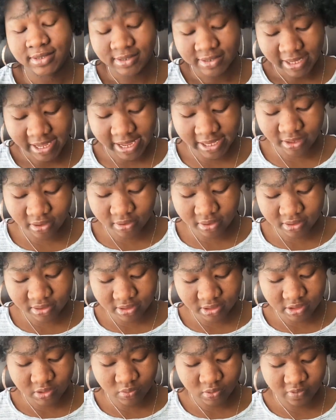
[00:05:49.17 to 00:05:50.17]
I got
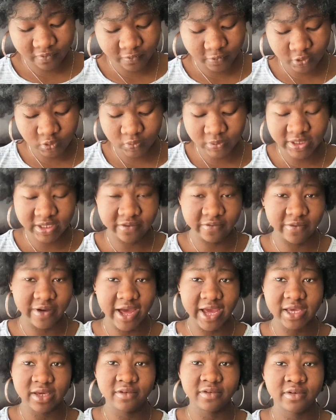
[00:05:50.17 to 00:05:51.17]
this one for
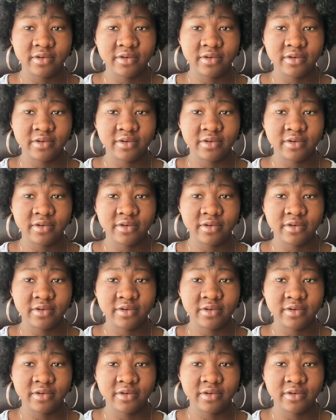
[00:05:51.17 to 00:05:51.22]
$25,